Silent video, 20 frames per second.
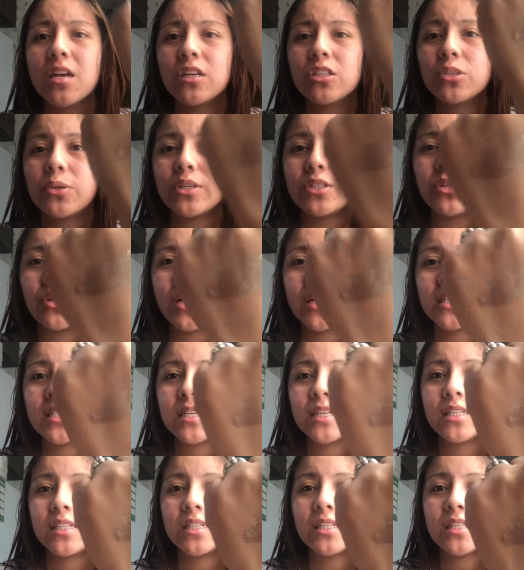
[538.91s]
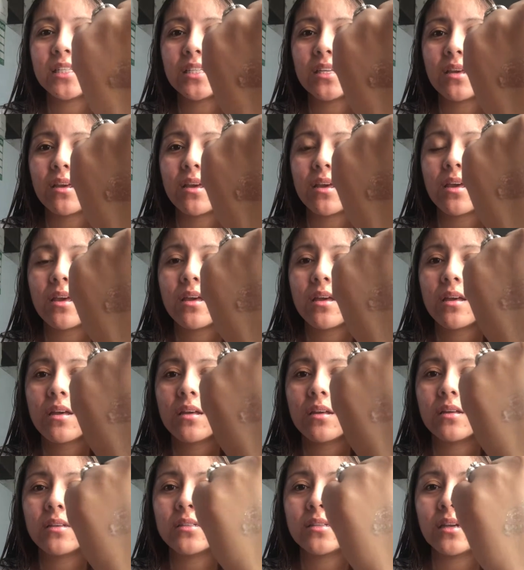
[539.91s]
So as you guys can see,
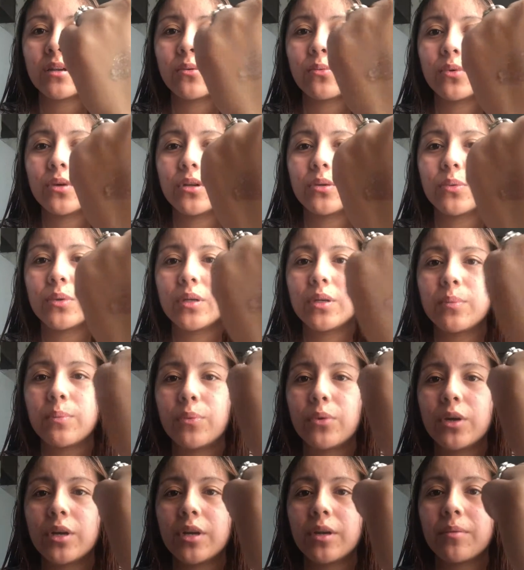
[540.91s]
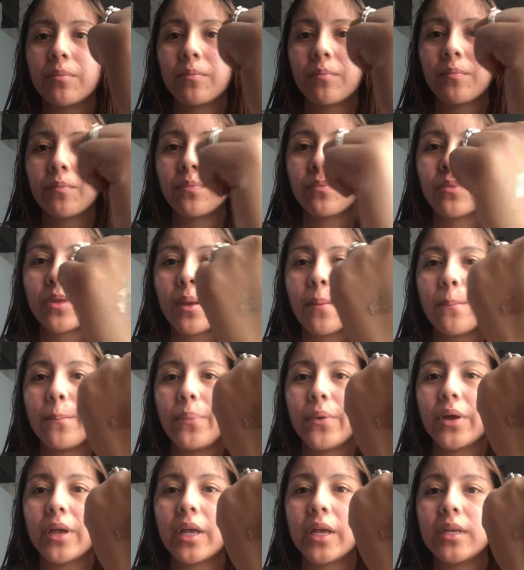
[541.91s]
it's like really, really pretty.
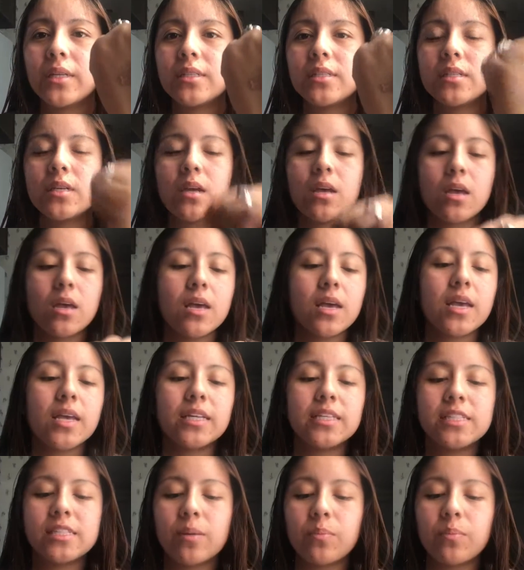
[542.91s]
But it's